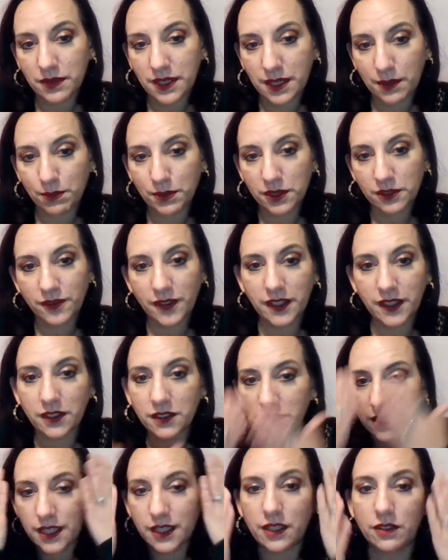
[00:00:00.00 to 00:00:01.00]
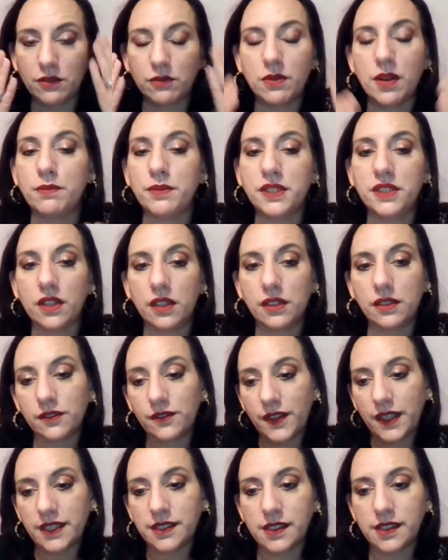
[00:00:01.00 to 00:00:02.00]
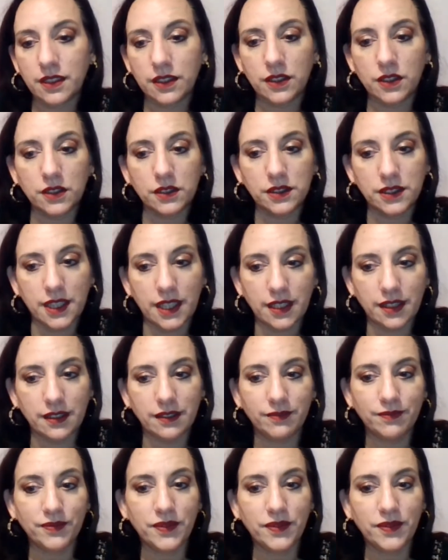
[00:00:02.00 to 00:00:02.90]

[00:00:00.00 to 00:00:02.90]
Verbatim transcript: dipped her fingers in and rubbed it on her face and closed it